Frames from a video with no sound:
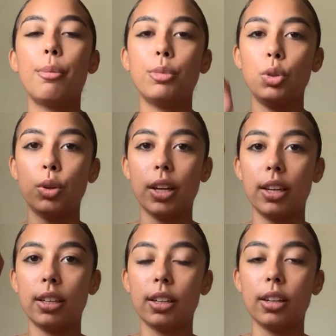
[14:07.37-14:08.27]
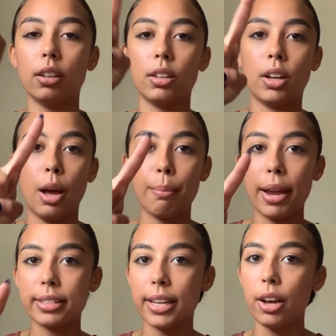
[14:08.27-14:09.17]
You can come
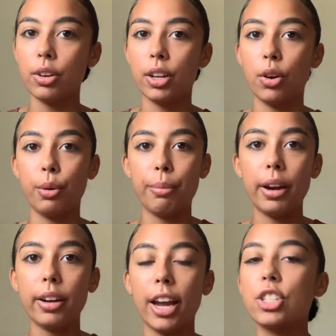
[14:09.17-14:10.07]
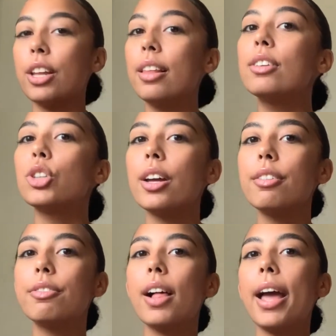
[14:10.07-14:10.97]
back down and go to Marrakesh and then try to
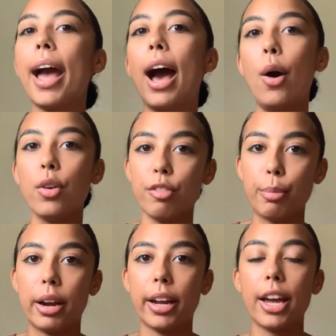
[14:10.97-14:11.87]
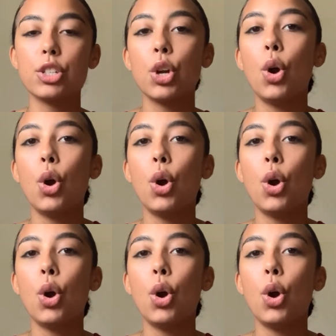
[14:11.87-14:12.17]
fly out of Marrakesh,